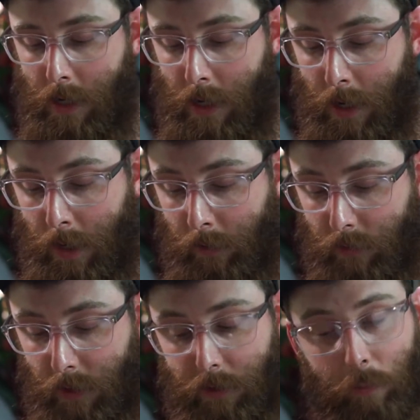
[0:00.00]
And
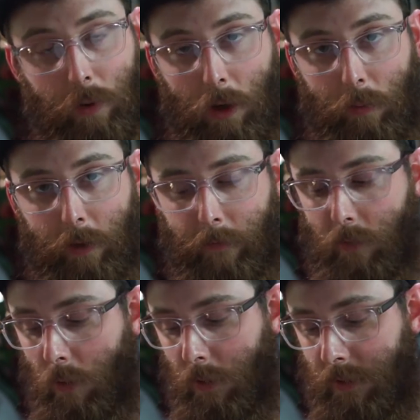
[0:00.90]
there's also bulb, of
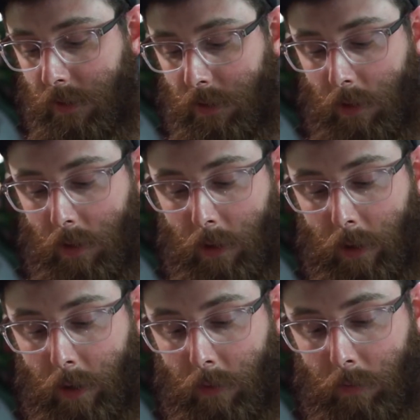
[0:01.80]
course.
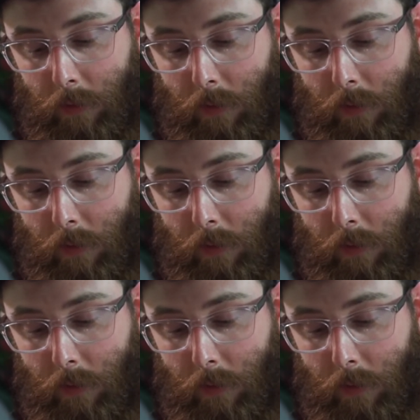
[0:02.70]
You